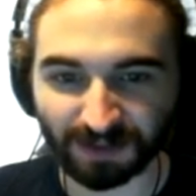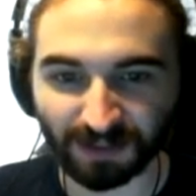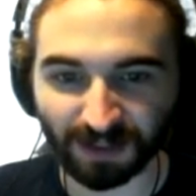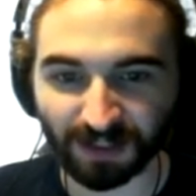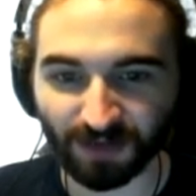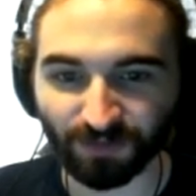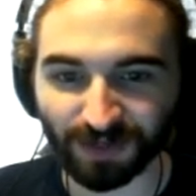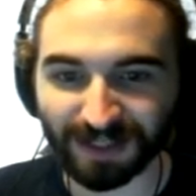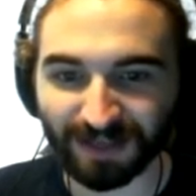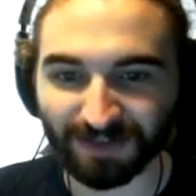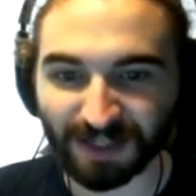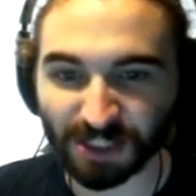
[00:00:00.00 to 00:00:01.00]
Ugh, if we
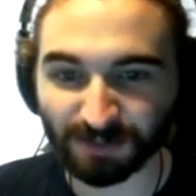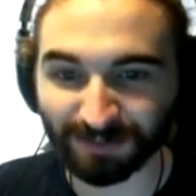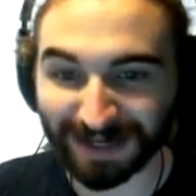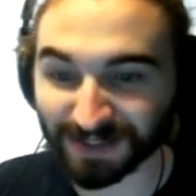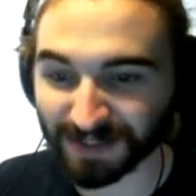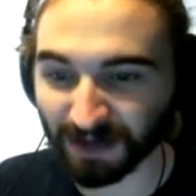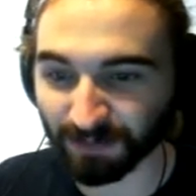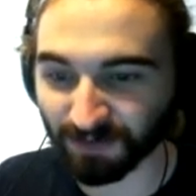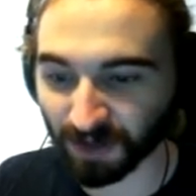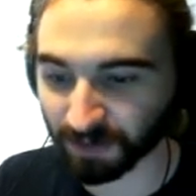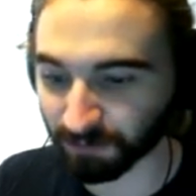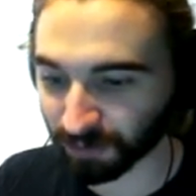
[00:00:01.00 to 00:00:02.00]
could get this space, that would be
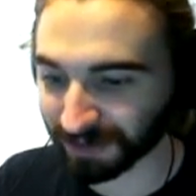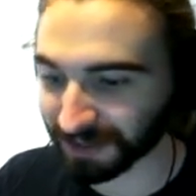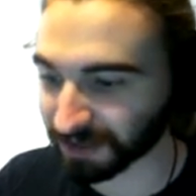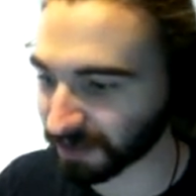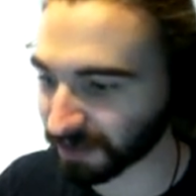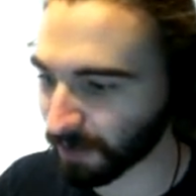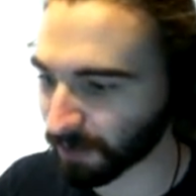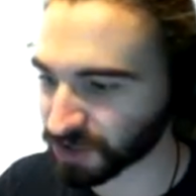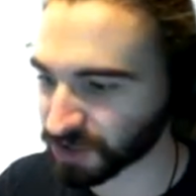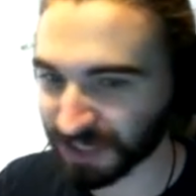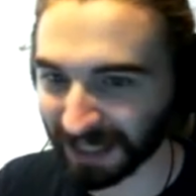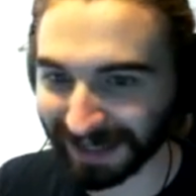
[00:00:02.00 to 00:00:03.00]
fucking brilliant. How
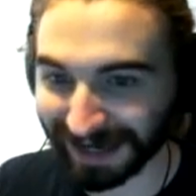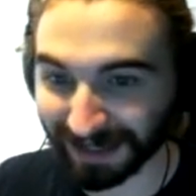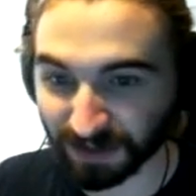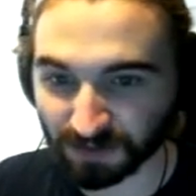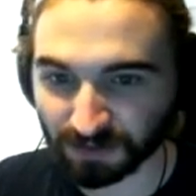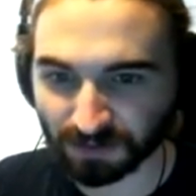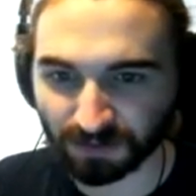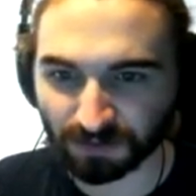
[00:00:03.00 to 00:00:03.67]
much is that land?